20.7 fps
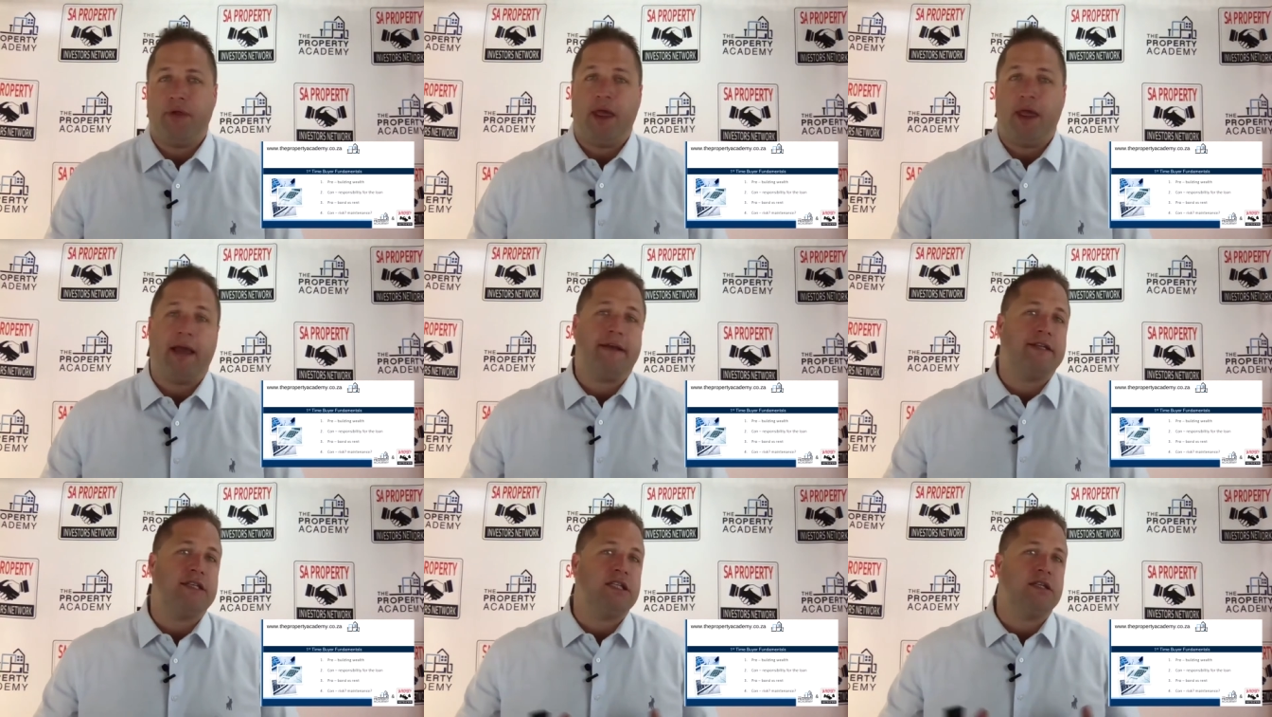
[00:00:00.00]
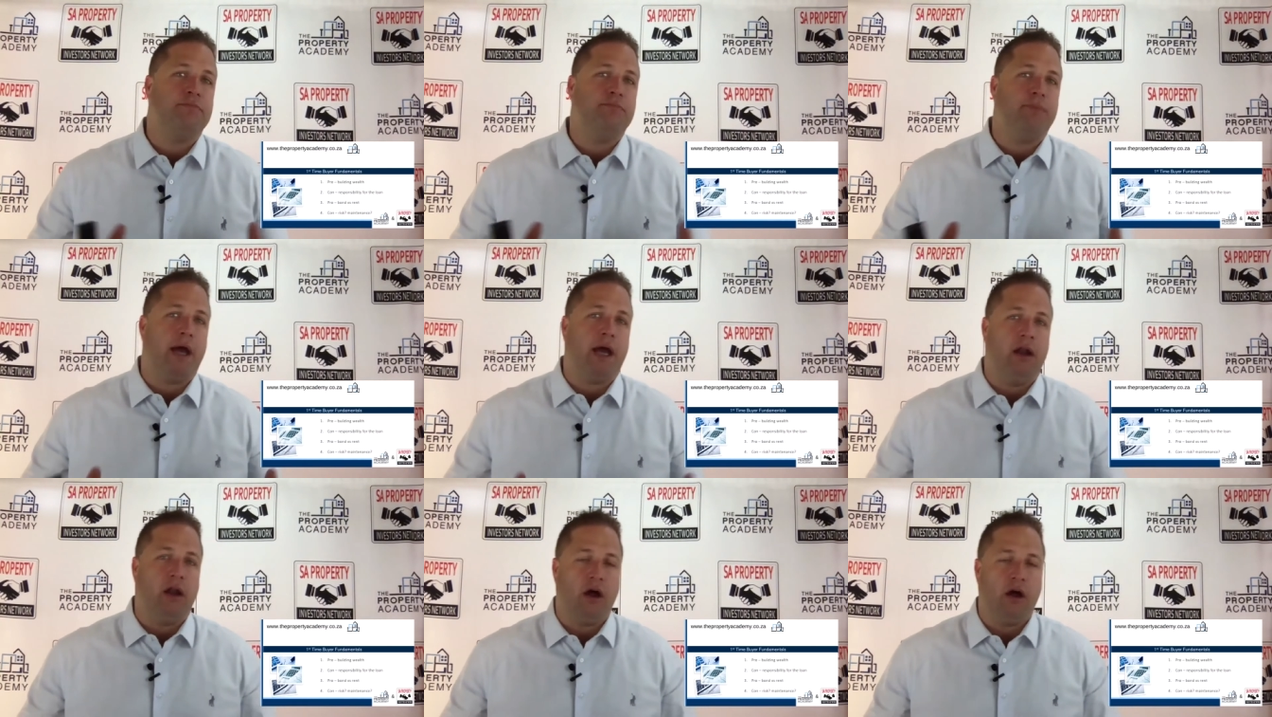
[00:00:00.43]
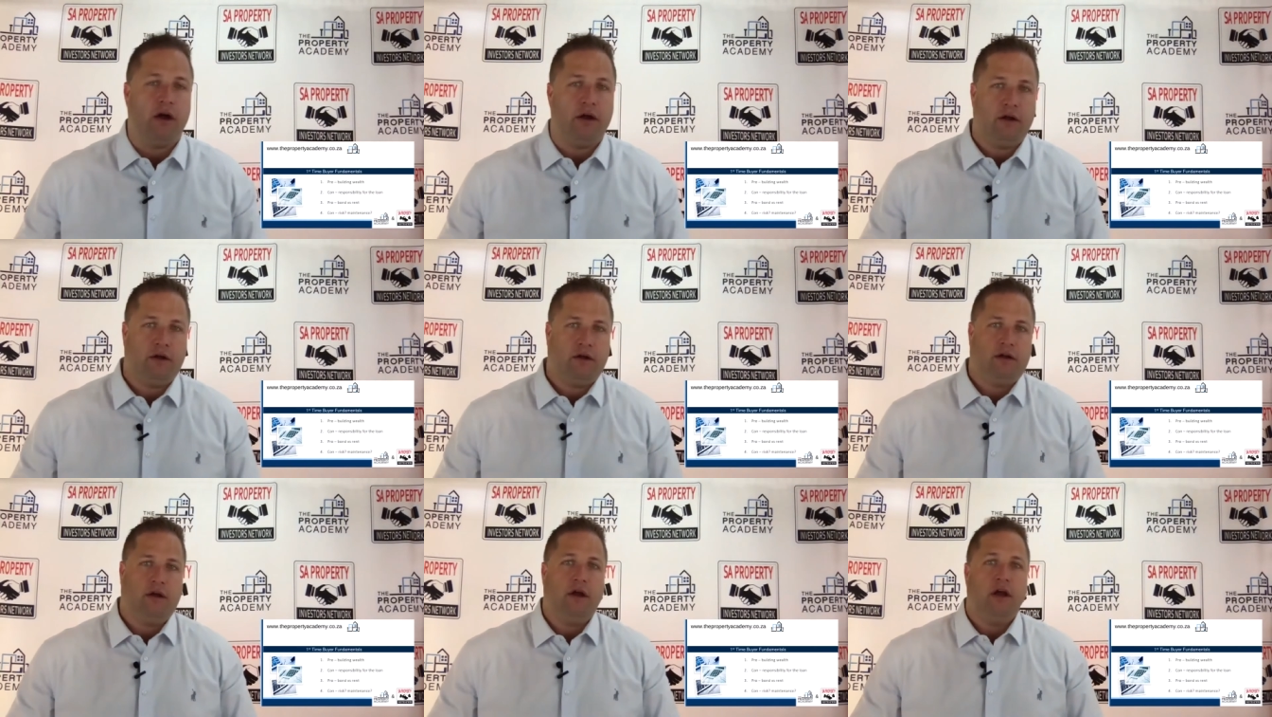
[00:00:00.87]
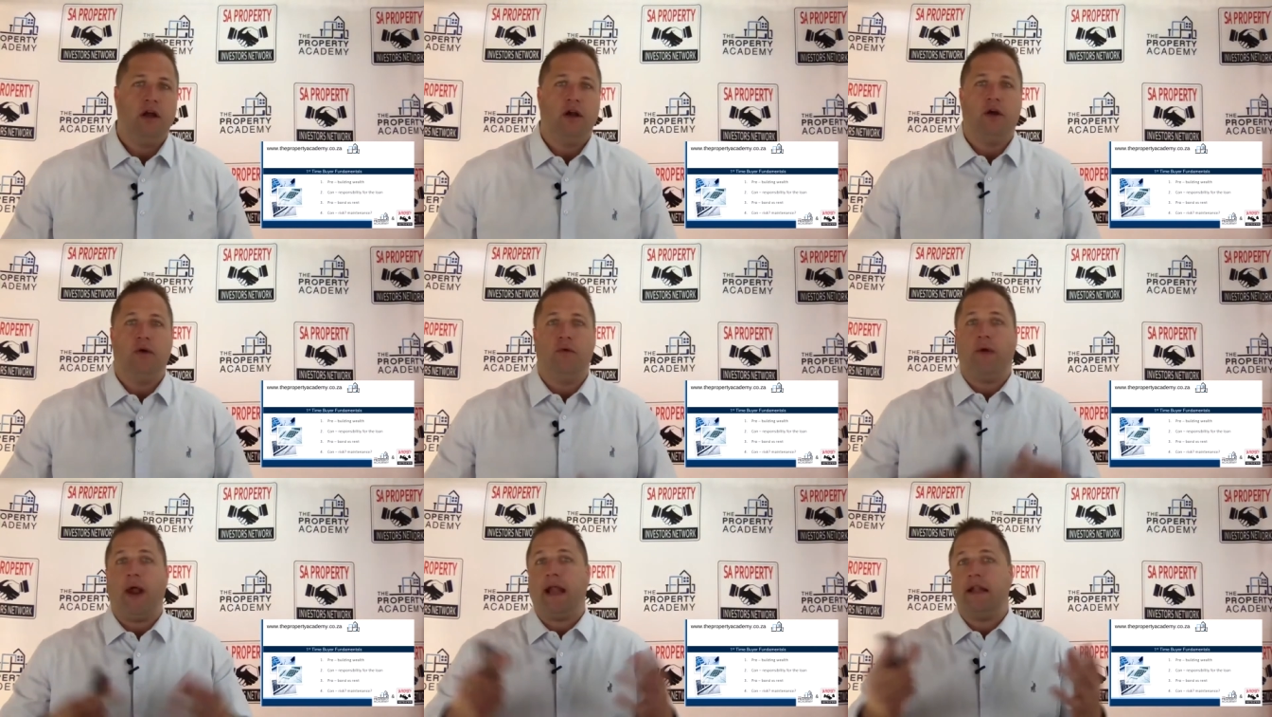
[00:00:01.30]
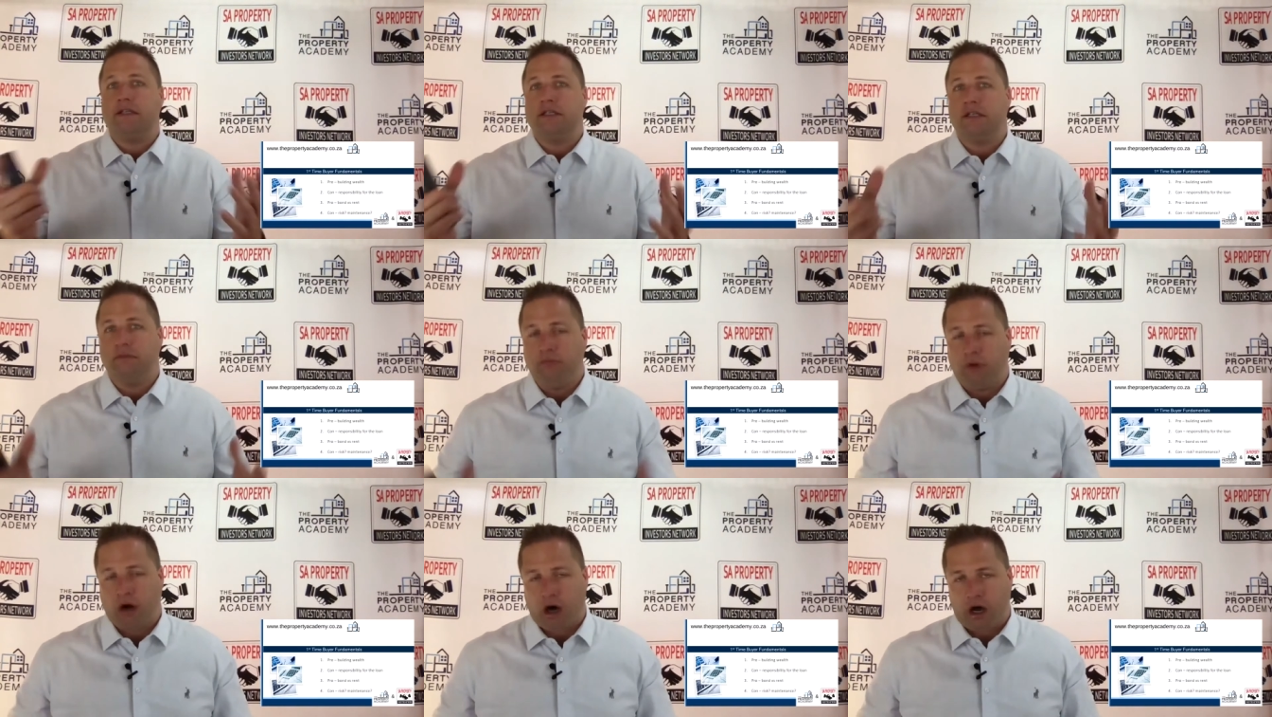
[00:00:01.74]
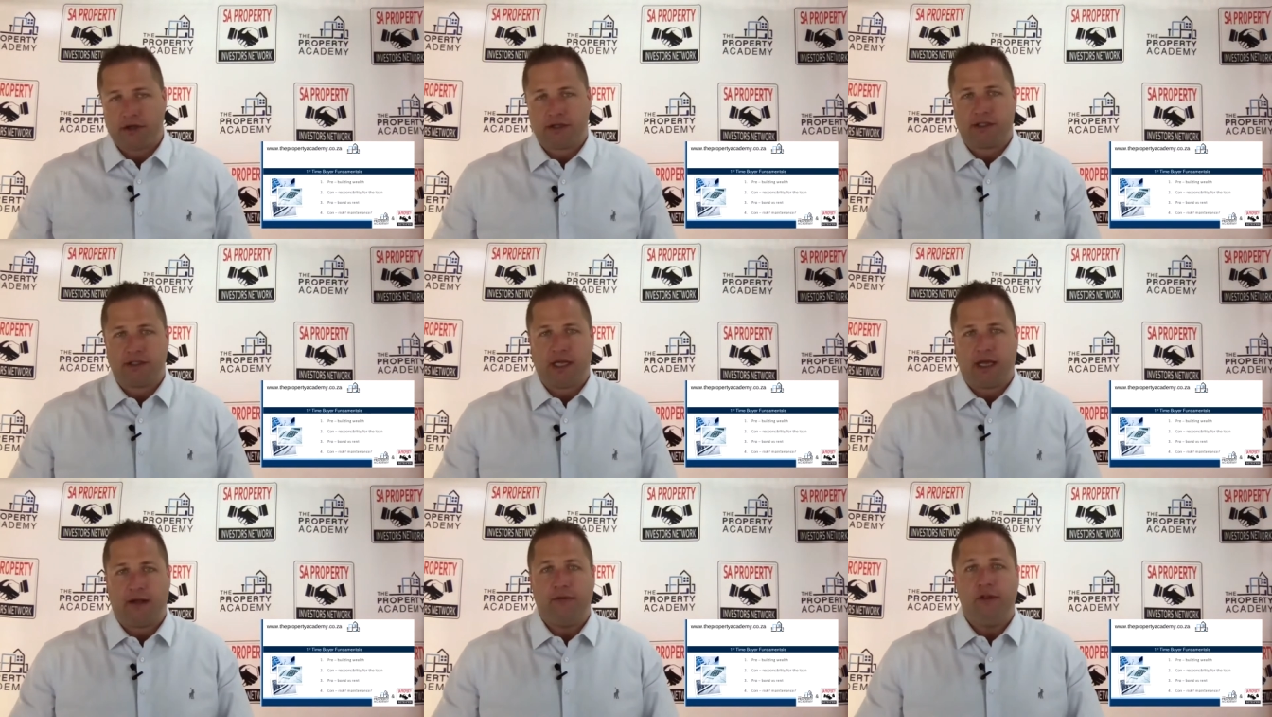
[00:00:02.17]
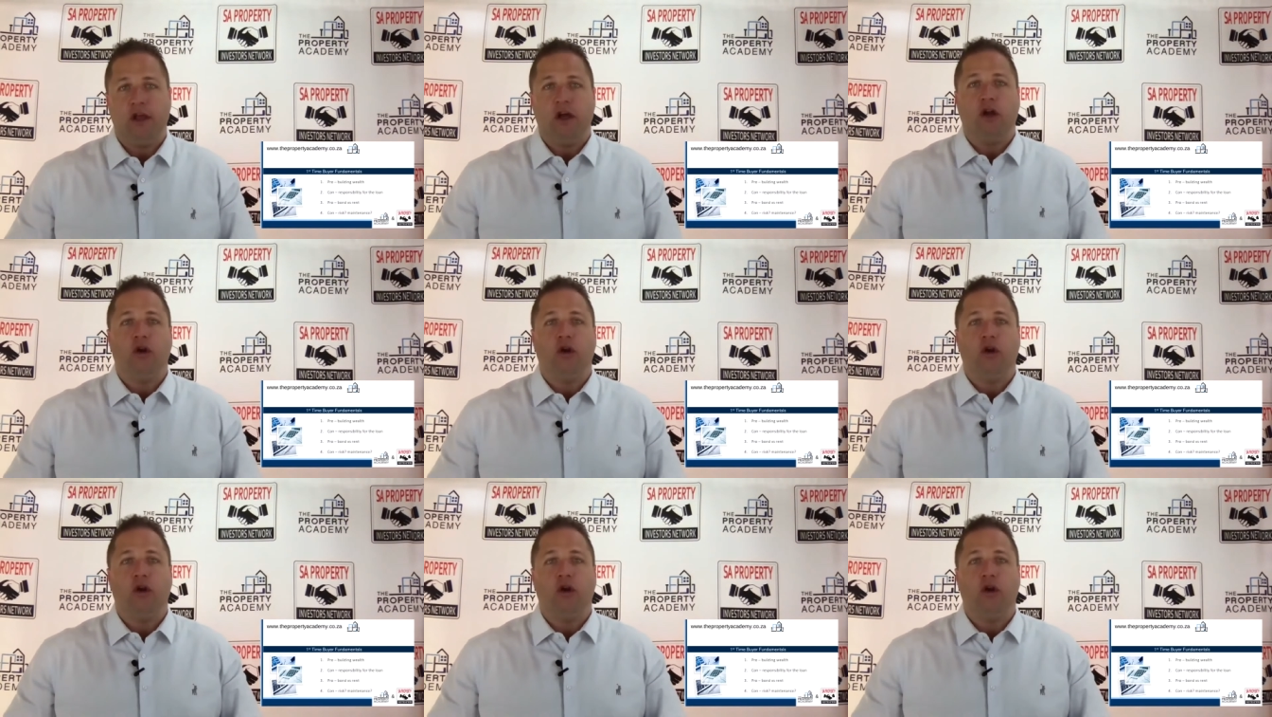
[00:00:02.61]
Expello, Rentmaster.